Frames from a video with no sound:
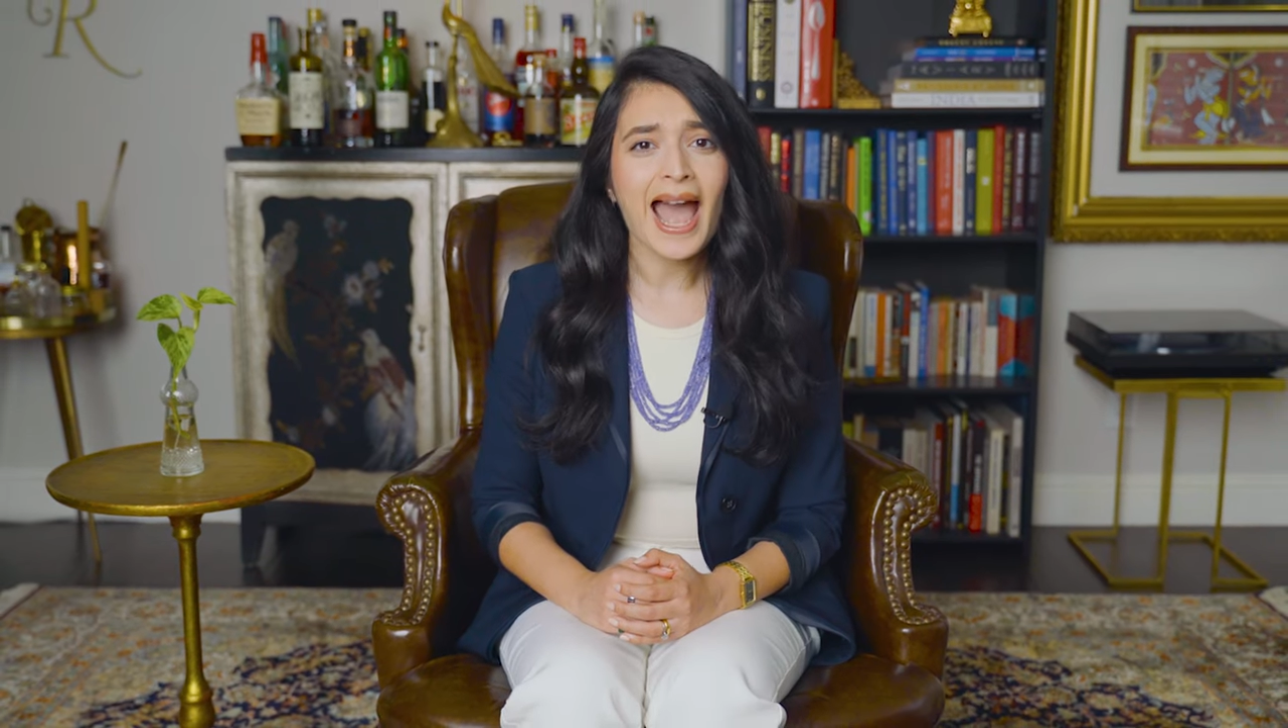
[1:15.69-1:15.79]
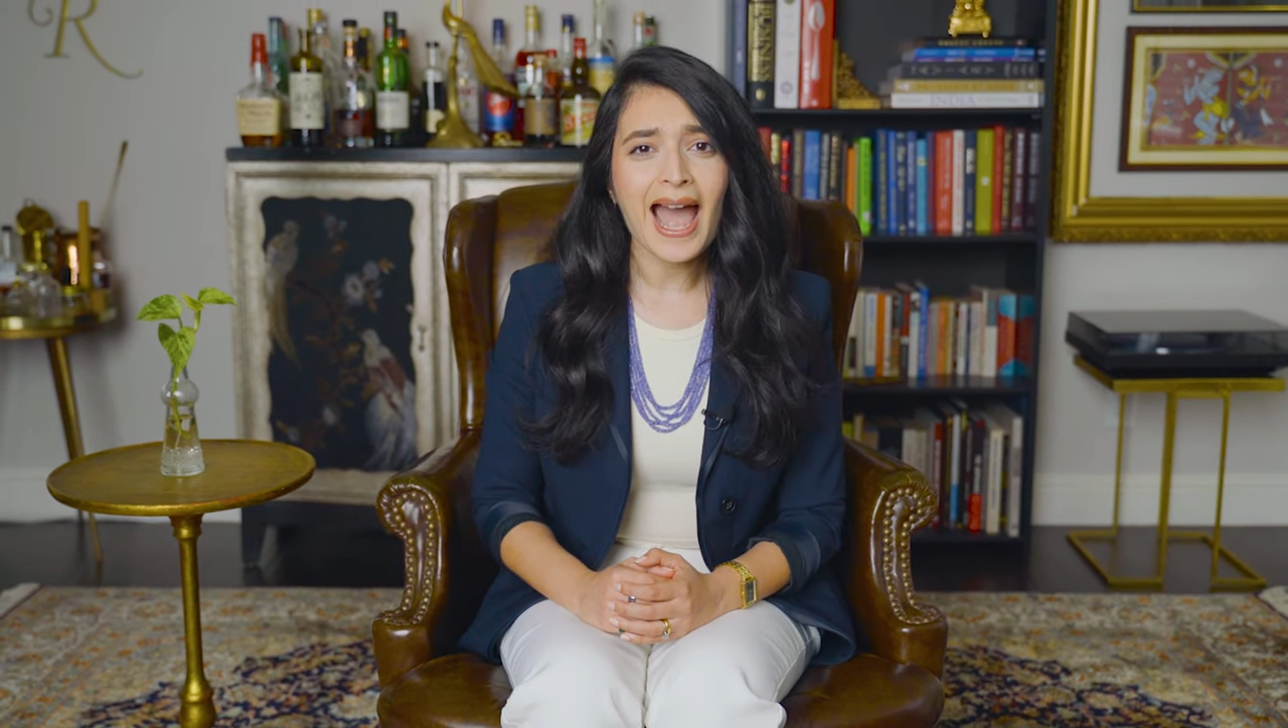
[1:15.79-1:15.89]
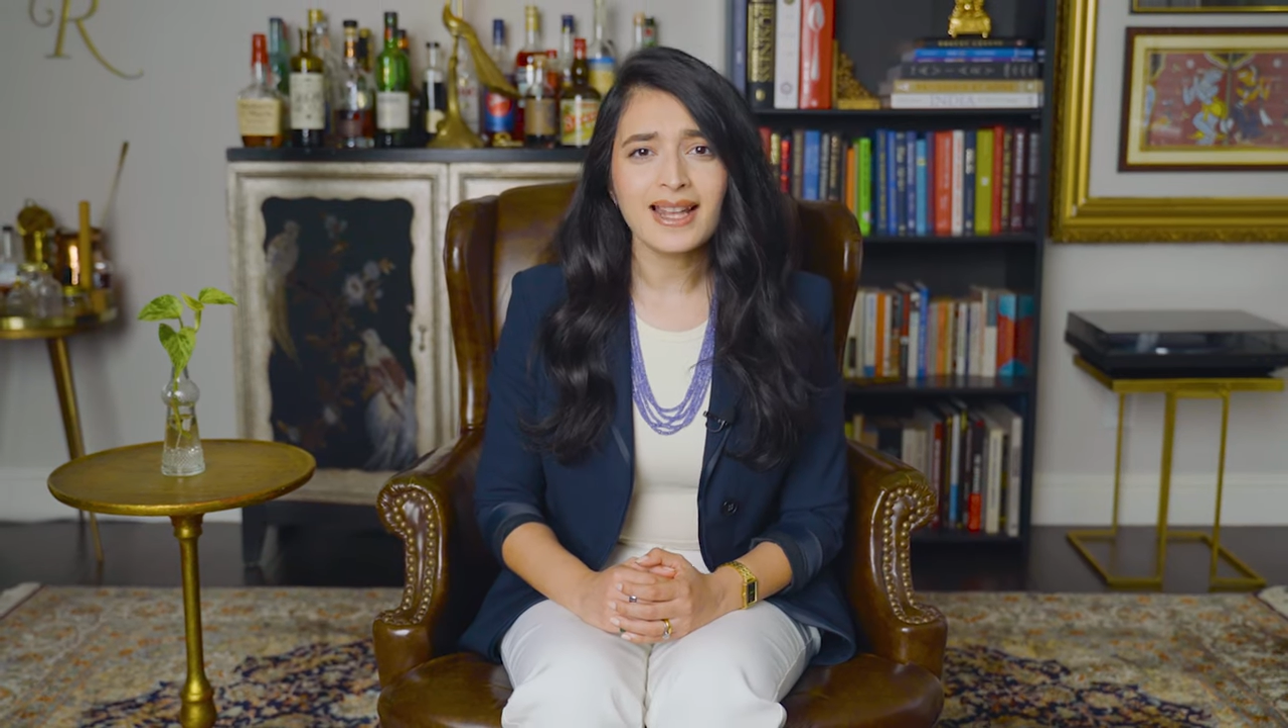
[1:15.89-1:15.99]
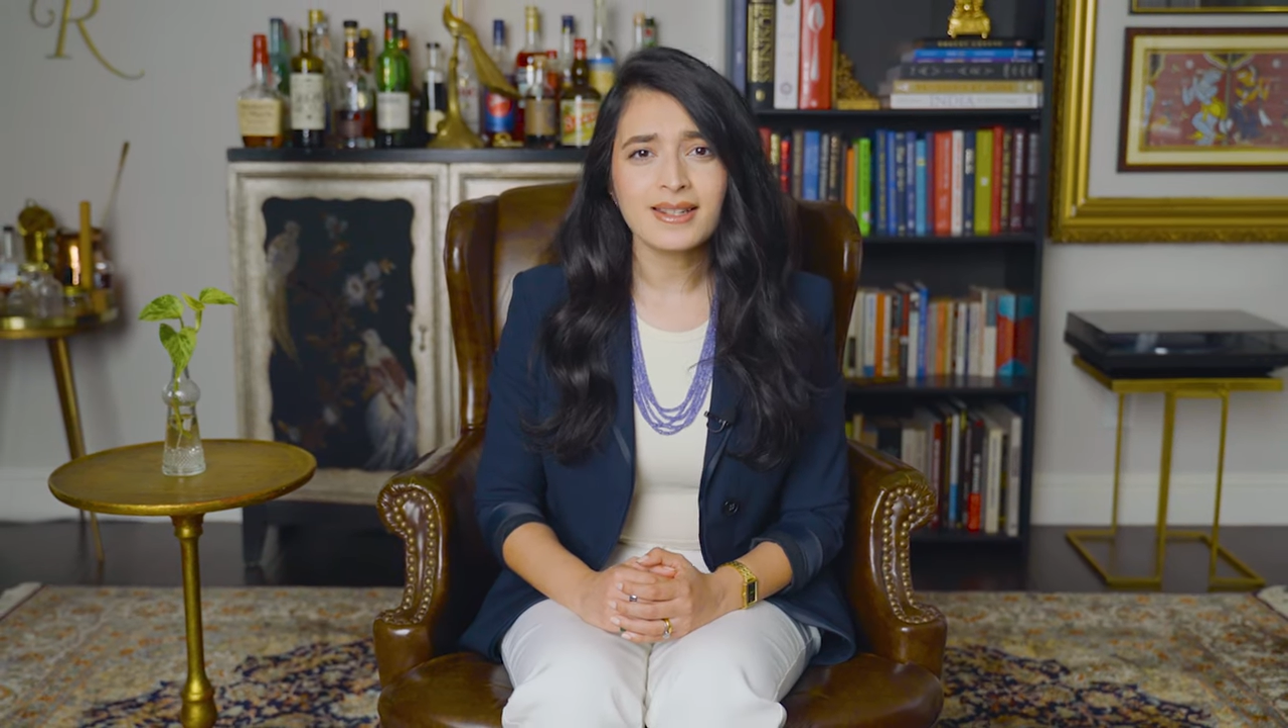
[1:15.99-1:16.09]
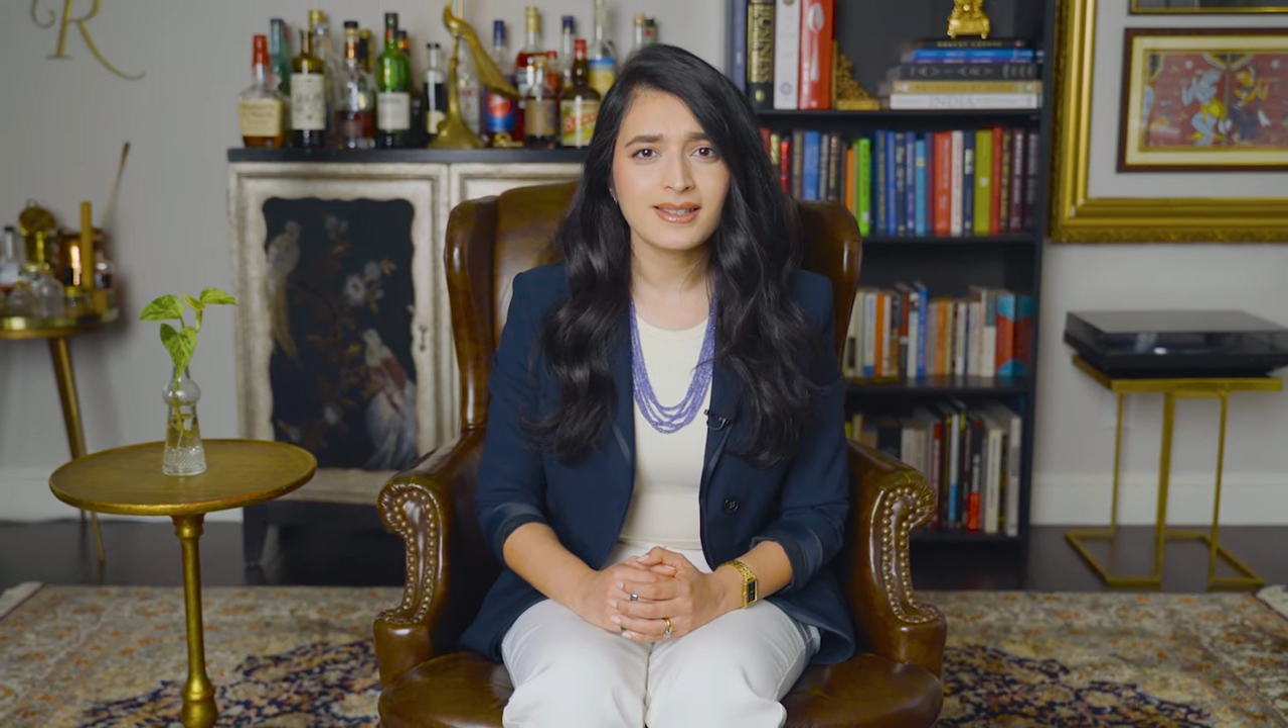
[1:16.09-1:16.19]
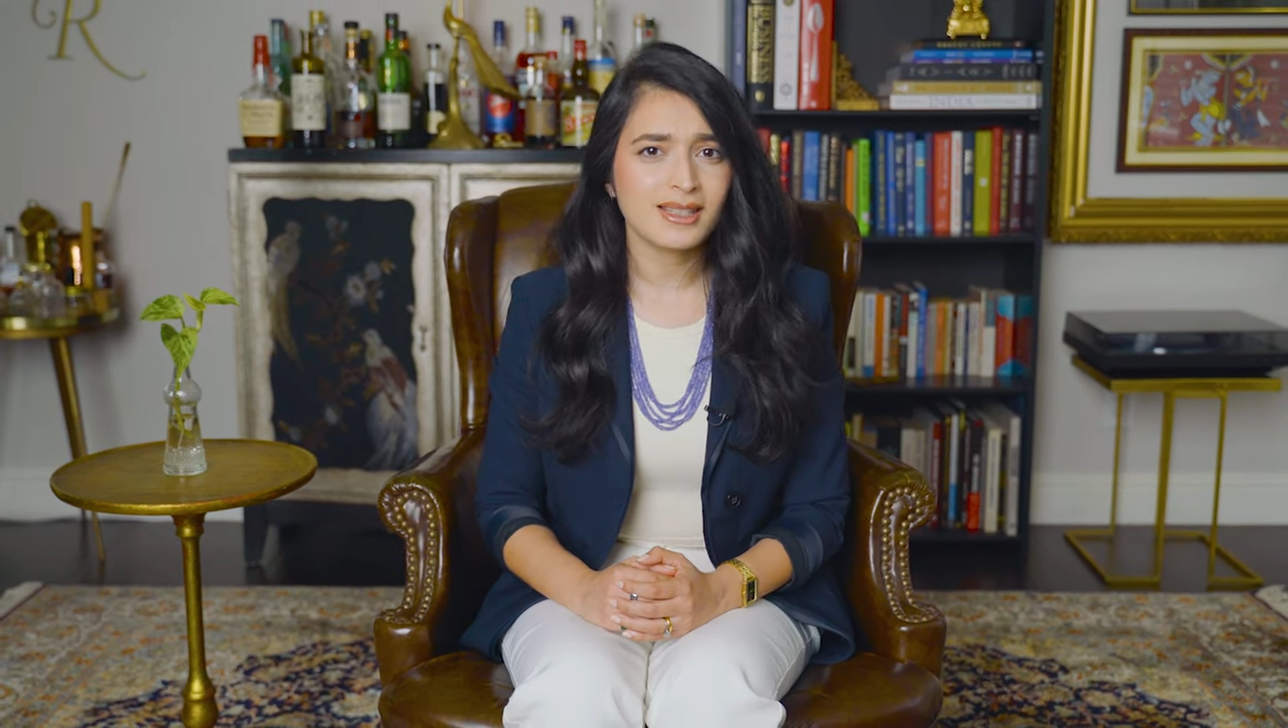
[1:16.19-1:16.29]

and